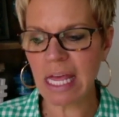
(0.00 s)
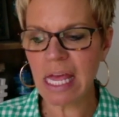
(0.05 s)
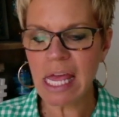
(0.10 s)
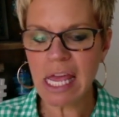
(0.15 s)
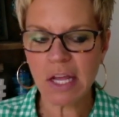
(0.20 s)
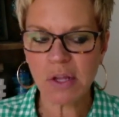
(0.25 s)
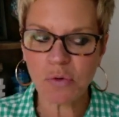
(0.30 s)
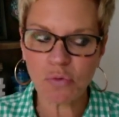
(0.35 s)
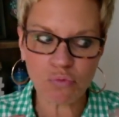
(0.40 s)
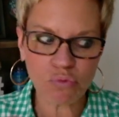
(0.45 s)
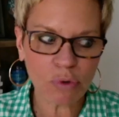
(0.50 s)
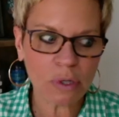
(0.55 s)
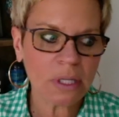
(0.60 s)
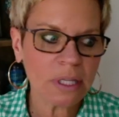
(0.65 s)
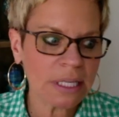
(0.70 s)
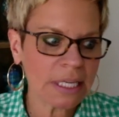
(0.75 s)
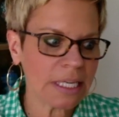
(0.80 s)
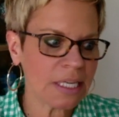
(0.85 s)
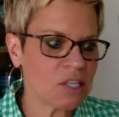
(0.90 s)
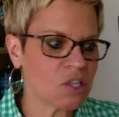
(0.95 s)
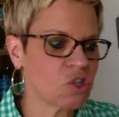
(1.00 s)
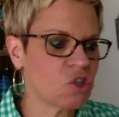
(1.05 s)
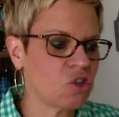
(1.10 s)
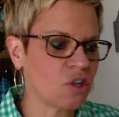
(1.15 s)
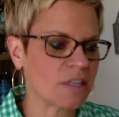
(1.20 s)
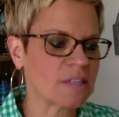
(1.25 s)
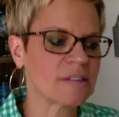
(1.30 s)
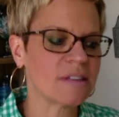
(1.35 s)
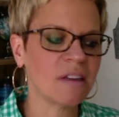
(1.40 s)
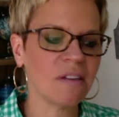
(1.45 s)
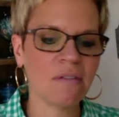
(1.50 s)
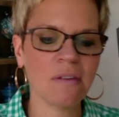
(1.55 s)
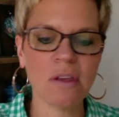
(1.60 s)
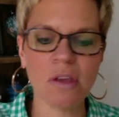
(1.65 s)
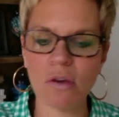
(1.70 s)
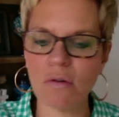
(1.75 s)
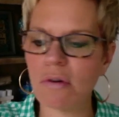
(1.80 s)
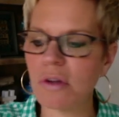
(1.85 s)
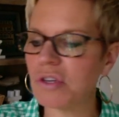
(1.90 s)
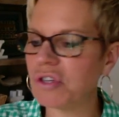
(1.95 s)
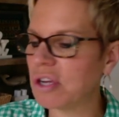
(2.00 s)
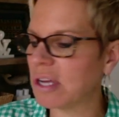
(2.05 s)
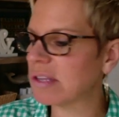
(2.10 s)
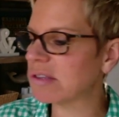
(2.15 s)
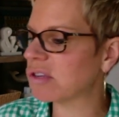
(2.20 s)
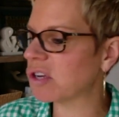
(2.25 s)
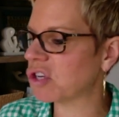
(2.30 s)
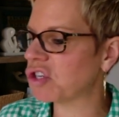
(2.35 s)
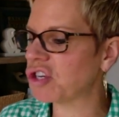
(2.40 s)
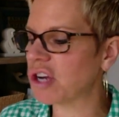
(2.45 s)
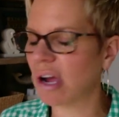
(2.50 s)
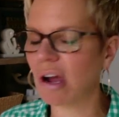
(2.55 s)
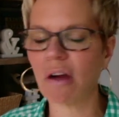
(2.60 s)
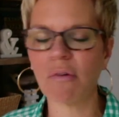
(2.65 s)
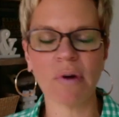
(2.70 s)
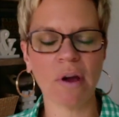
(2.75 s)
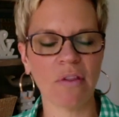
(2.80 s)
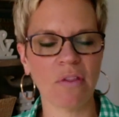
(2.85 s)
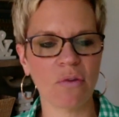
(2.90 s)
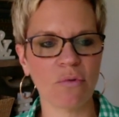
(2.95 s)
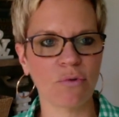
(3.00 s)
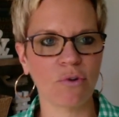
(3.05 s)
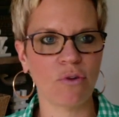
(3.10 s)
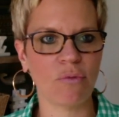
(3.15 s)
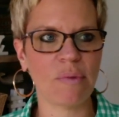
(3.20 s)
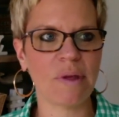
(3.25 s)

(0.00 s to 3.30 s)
It really is just giving you a chance to check around the room